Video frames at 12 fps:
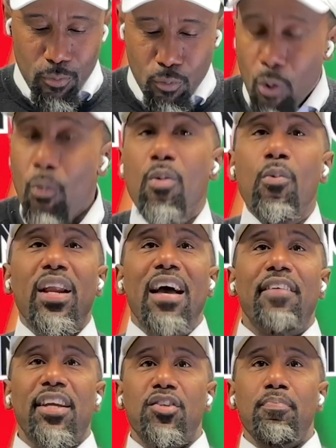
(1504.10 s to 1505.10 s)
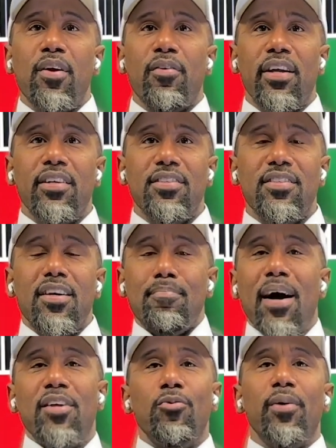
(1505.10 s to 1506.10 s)
what we would have experienced
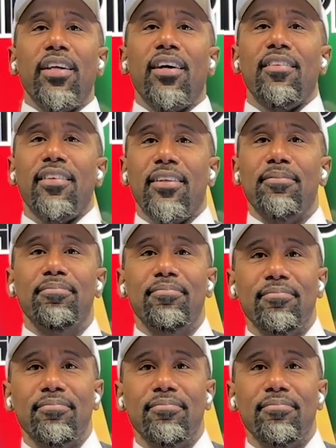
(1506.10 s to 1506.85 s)
by doing nothing.